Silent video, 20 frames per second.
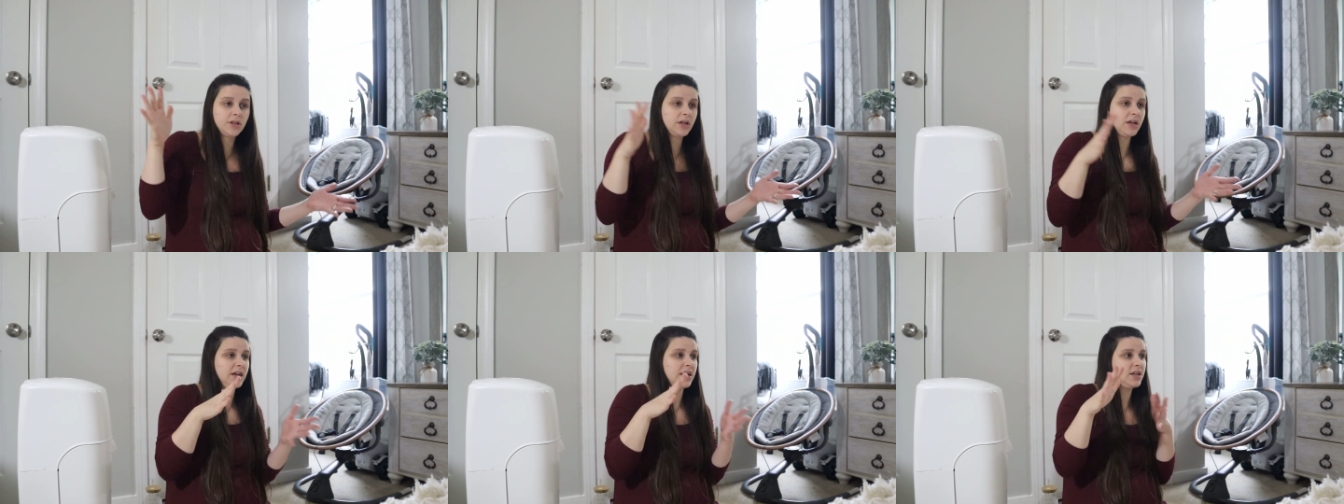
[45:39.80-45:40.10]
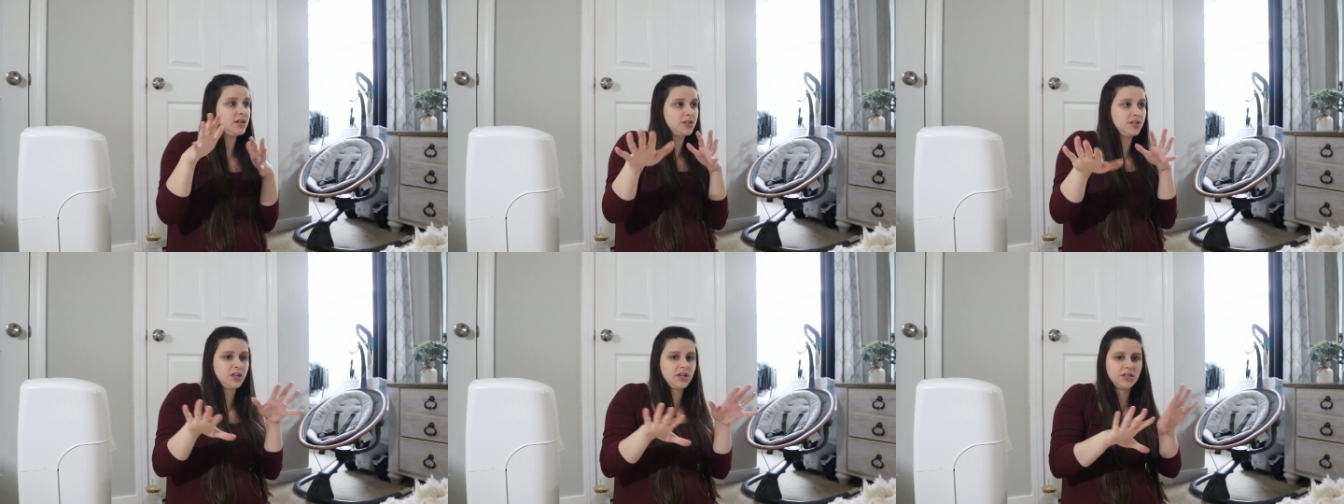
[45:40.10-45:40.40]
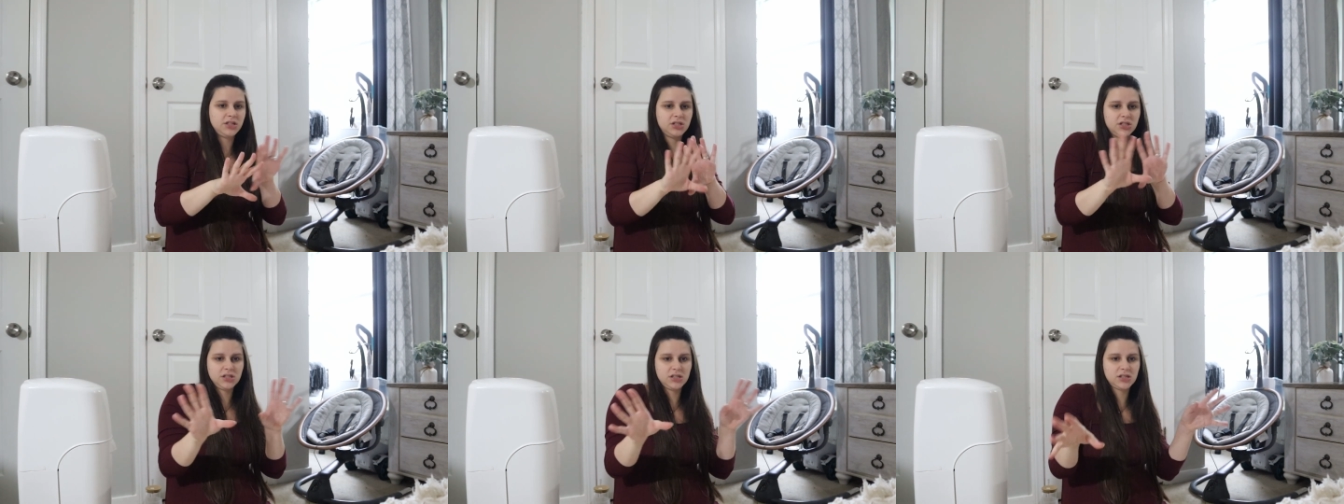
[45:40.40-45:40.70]
and it,
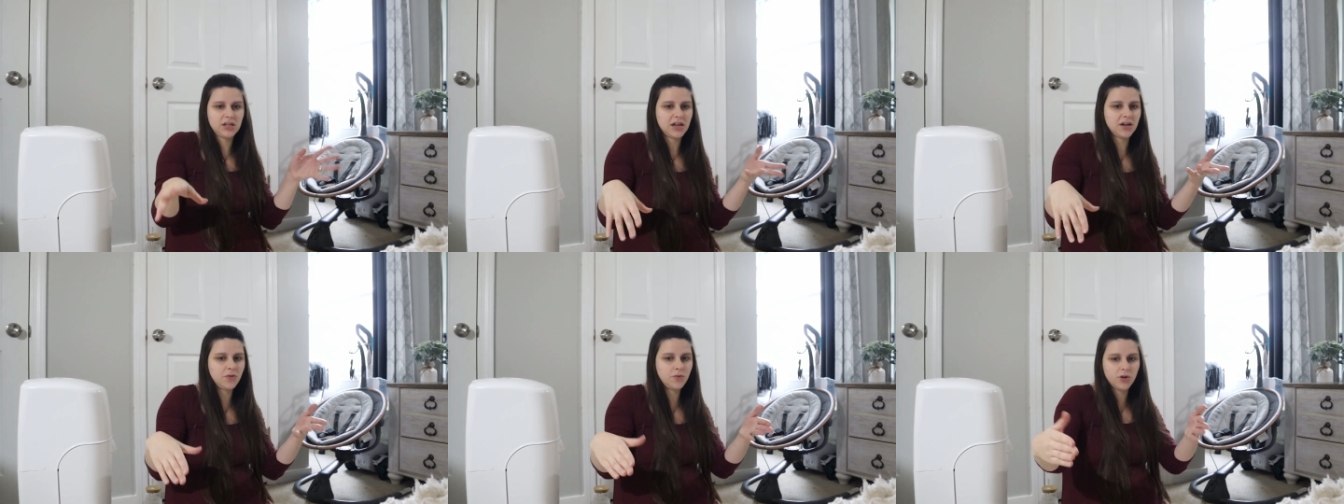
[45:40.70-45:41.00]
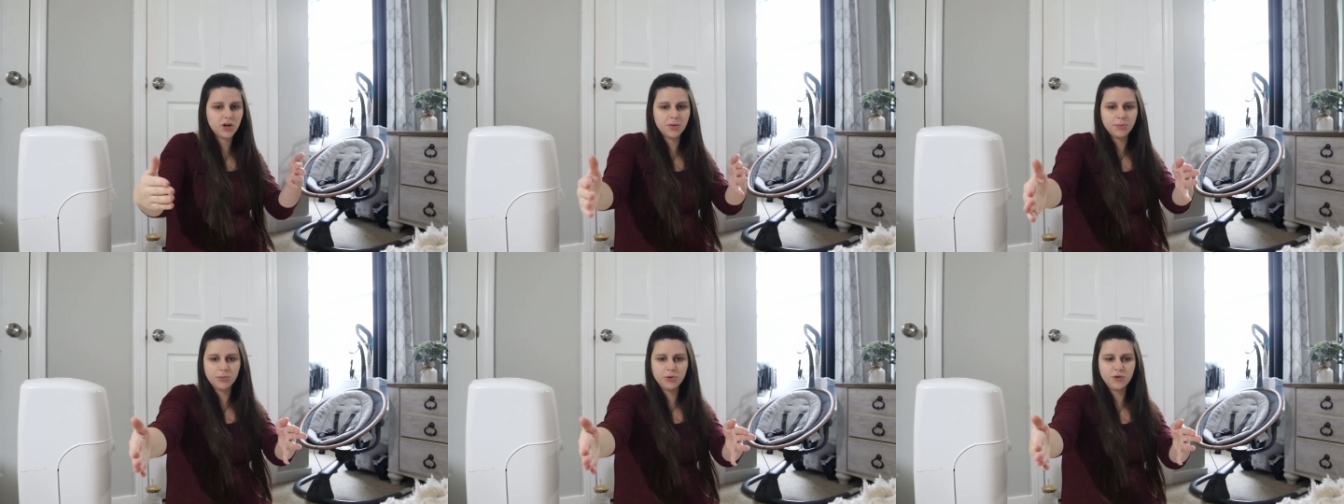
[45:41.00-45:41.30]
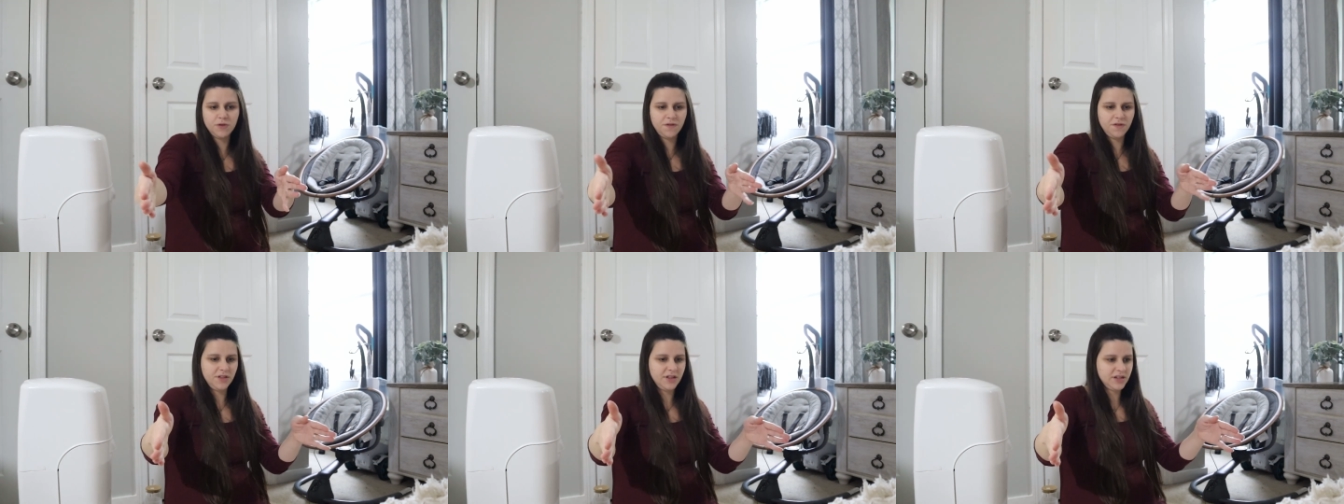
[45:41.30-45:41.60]
it just, I don't want to
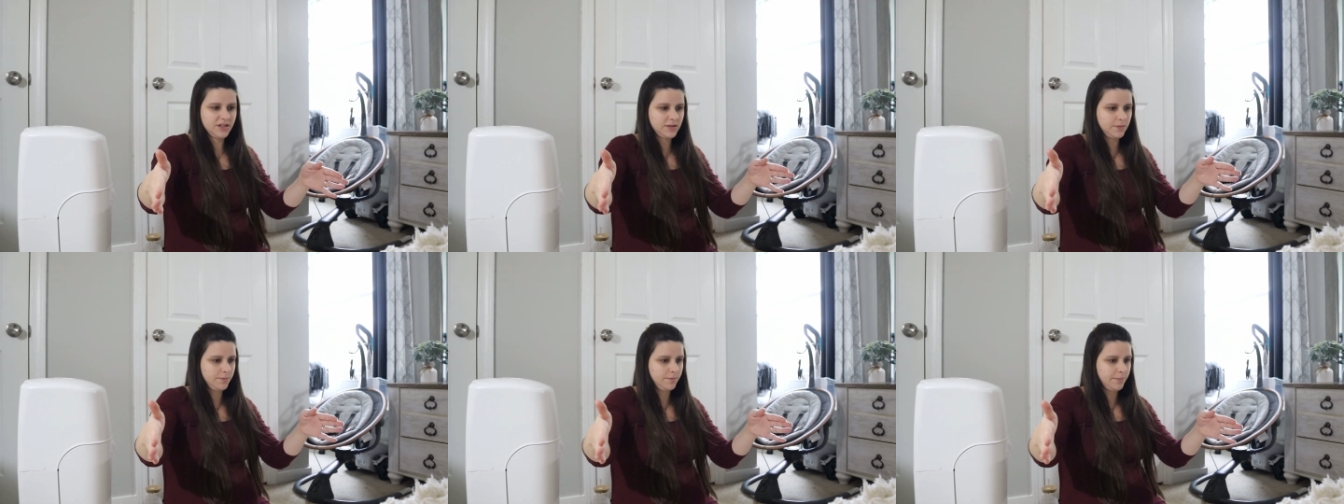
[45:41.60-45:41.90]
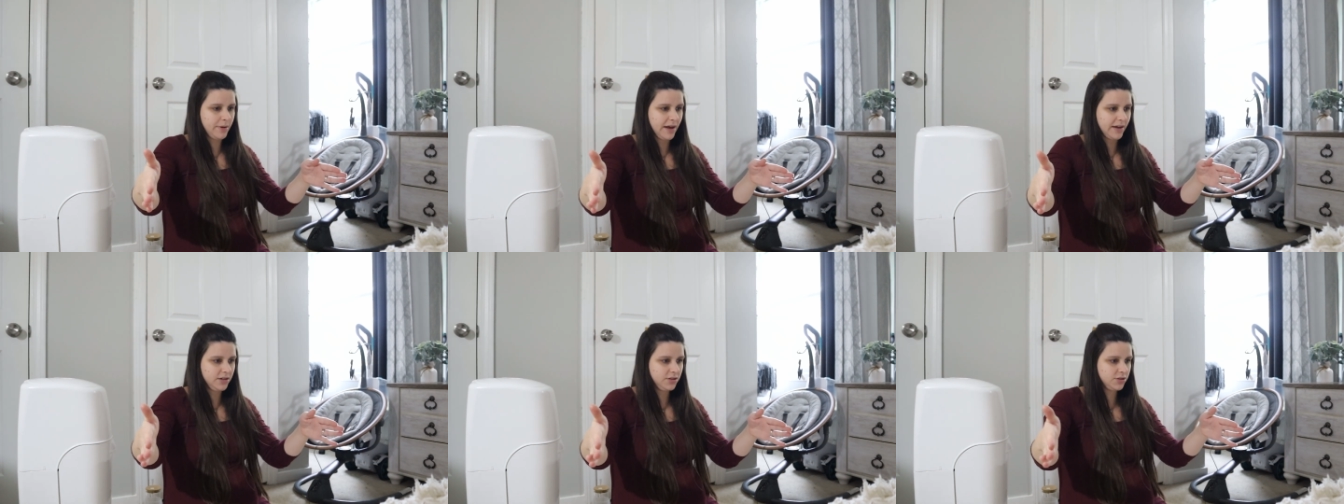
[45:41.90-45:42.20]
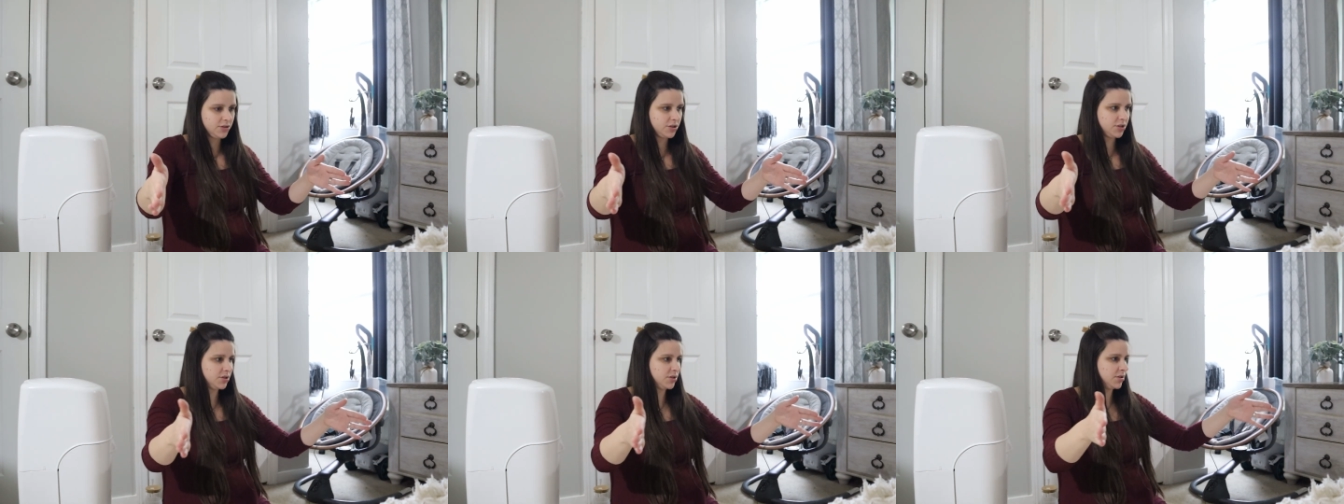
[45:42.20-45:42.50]
move this
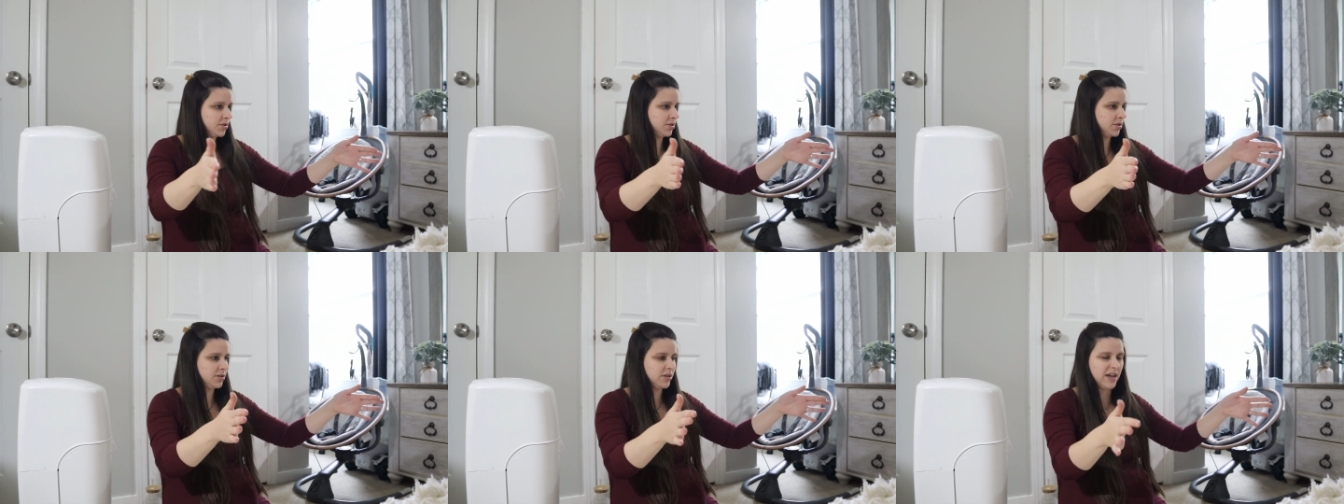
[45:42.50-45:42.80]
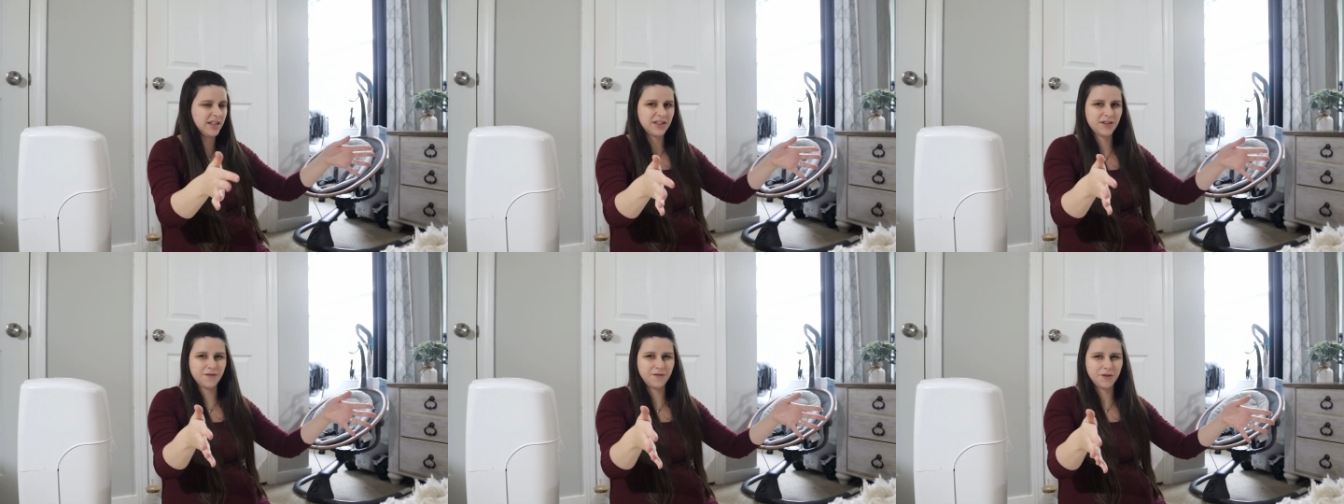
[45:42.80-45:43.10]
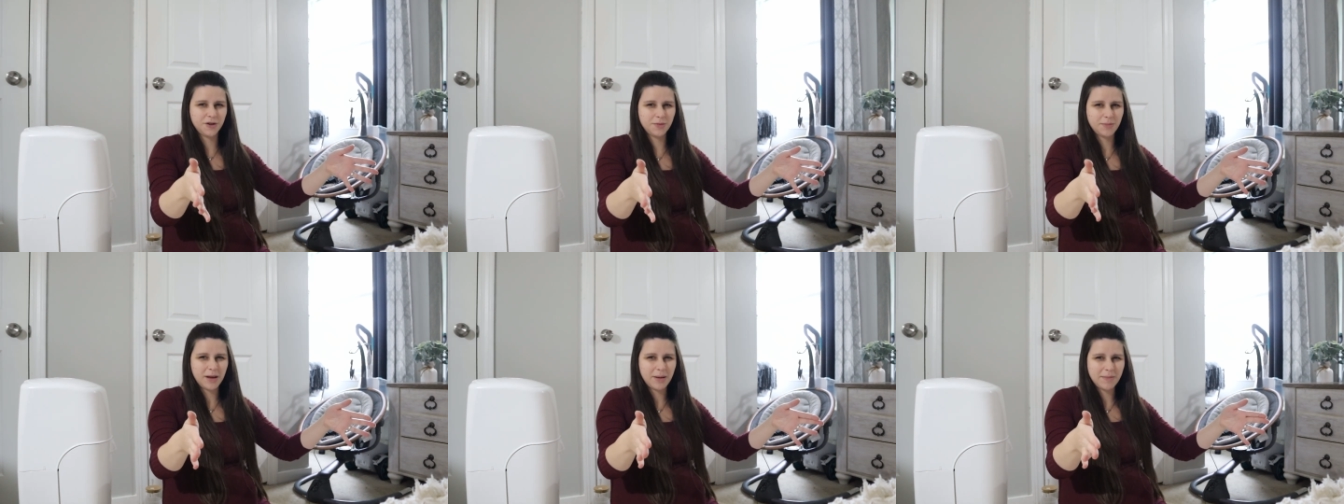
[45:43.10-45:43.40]
bench at the
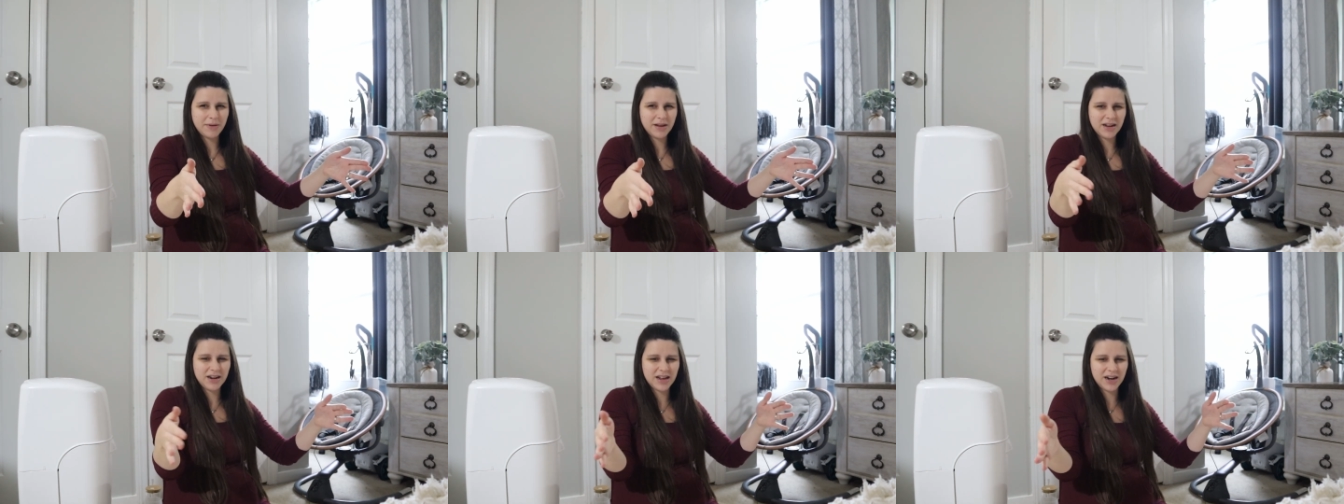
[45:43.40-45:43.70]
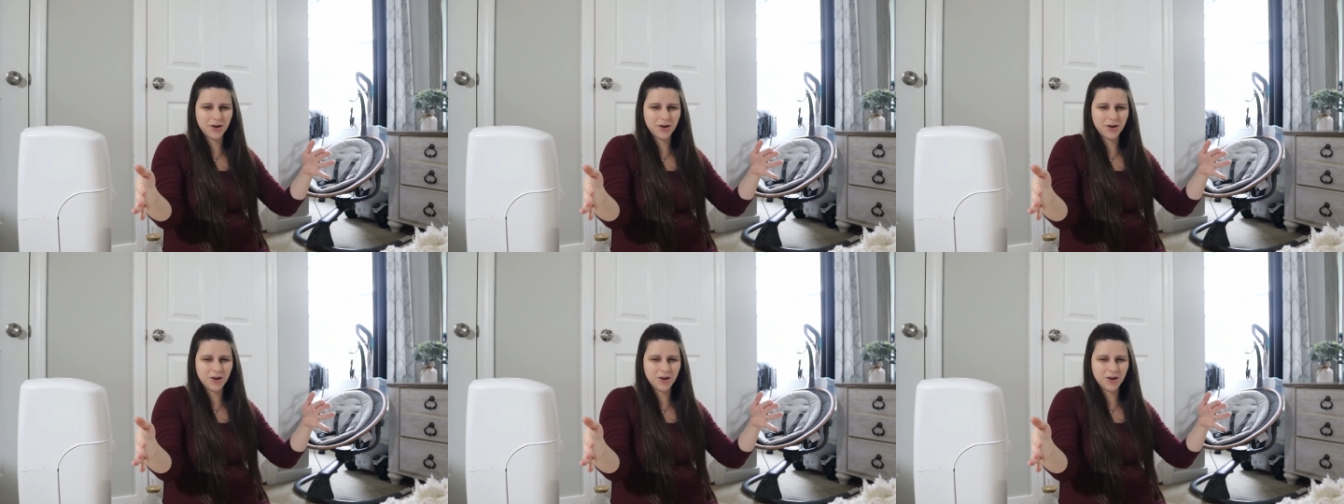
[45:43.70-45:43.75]
foot of my bed.